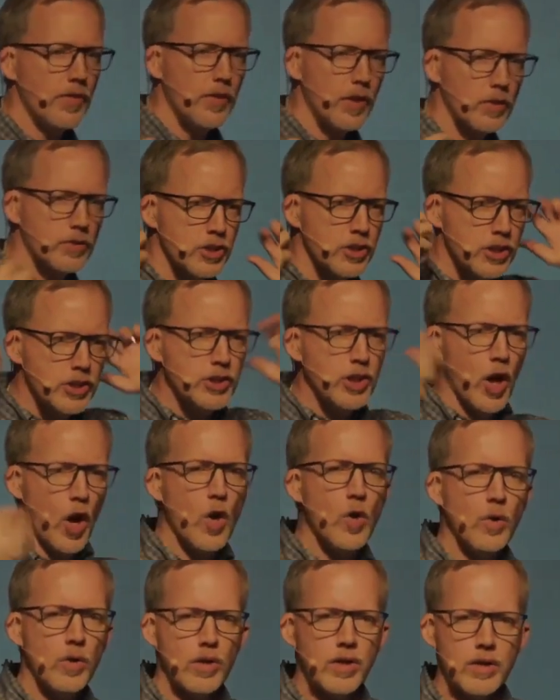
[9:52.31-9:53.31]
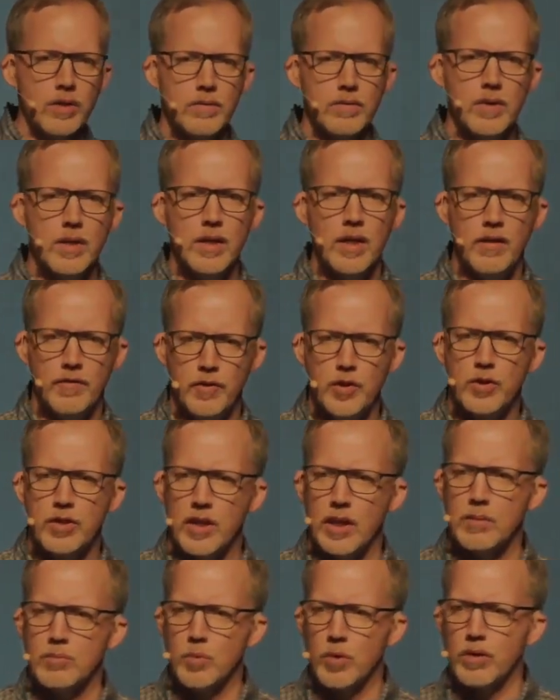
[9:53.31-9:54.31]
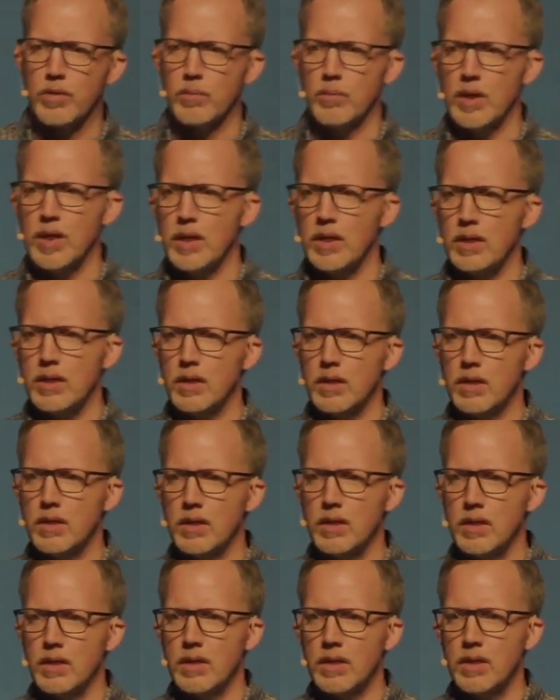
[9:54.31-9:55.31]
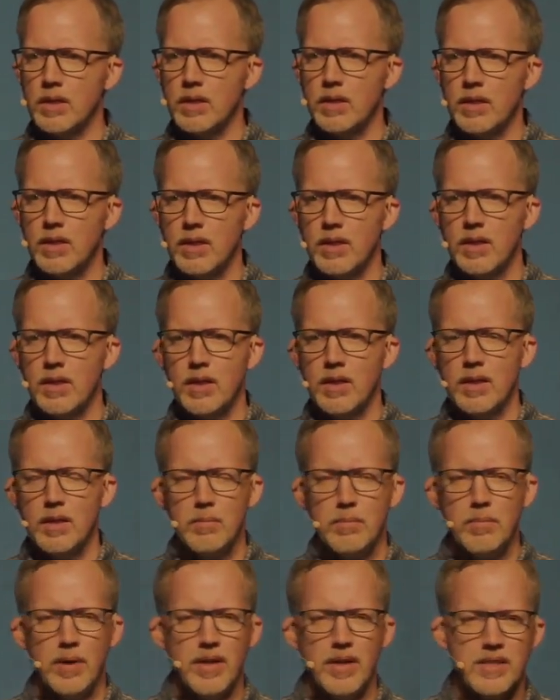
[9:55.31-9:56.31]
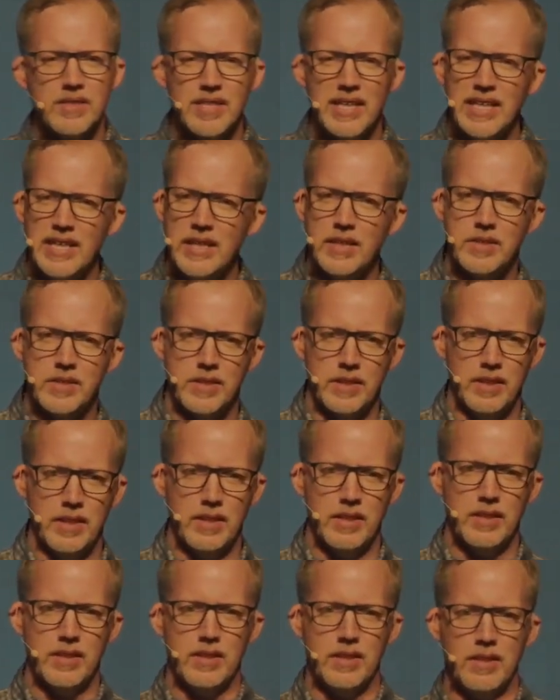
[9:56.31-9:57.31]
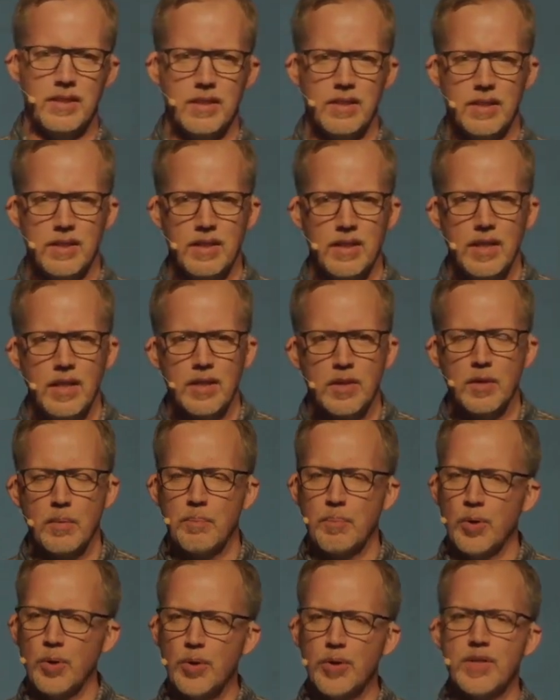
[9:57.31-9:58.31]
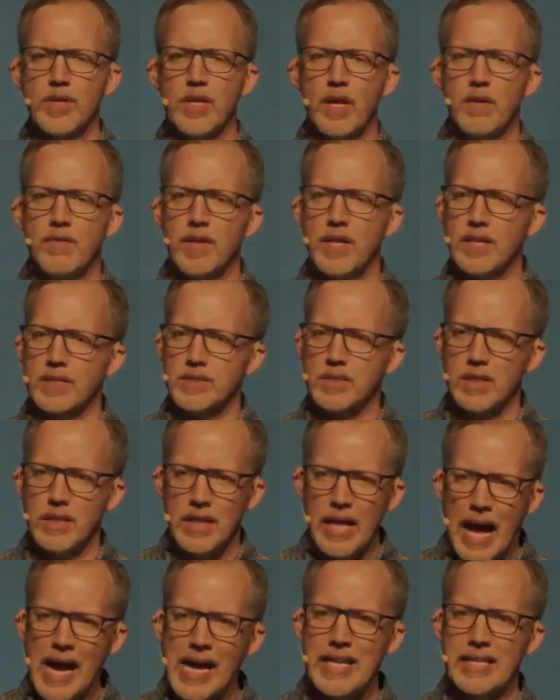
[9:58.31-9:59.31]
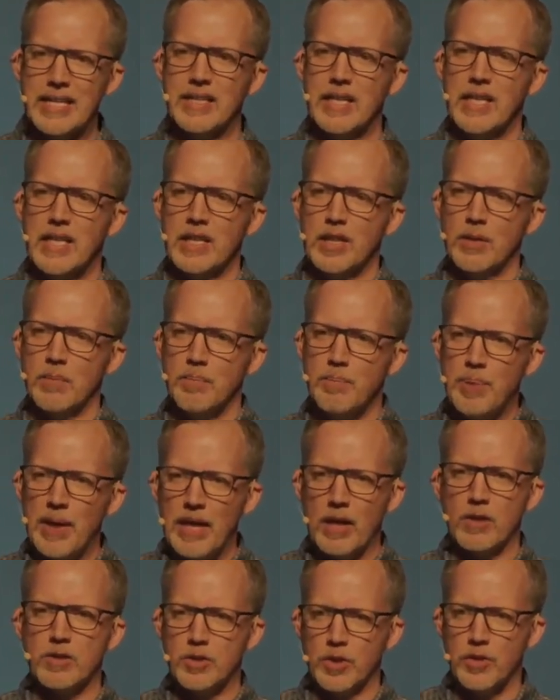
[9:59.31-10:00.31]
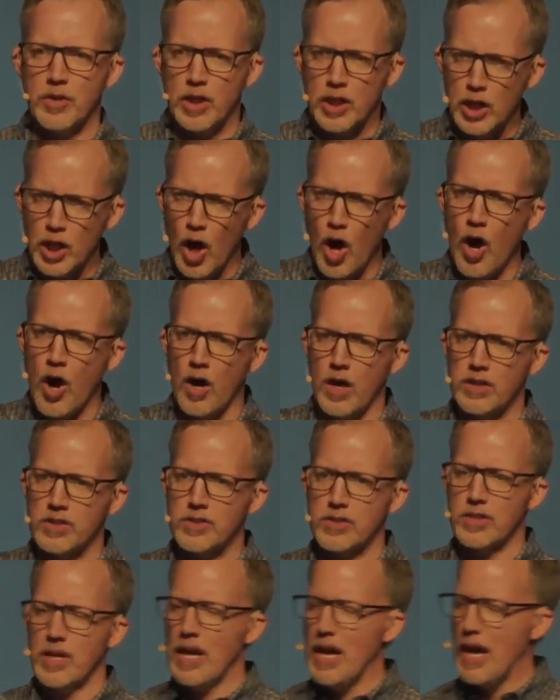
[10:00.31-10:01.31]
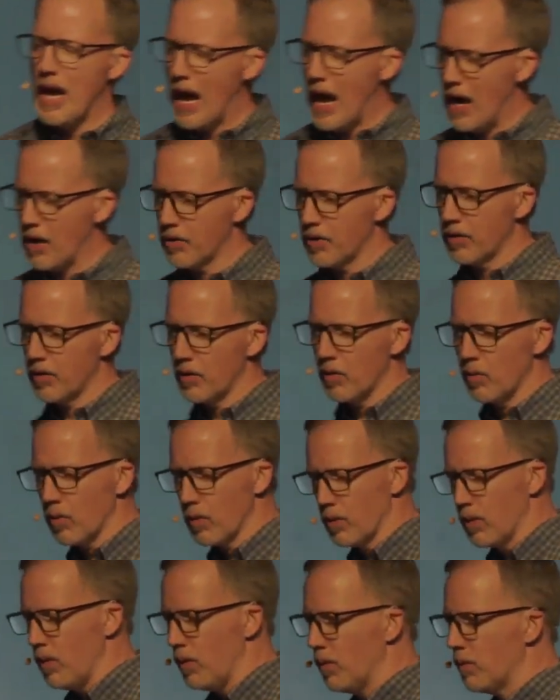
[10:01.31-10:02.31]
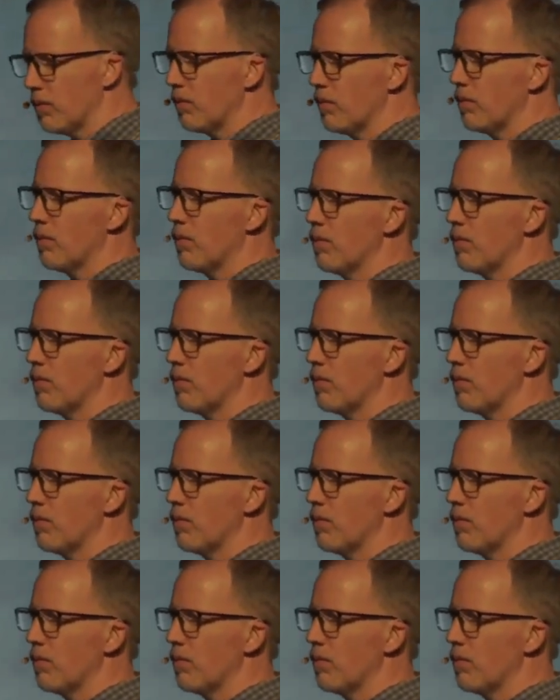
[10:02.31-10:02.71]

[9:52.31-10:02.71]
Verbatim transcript: There's a yoke if you come with me, but it's easy. The burden of it is light compared to the cost out in the world.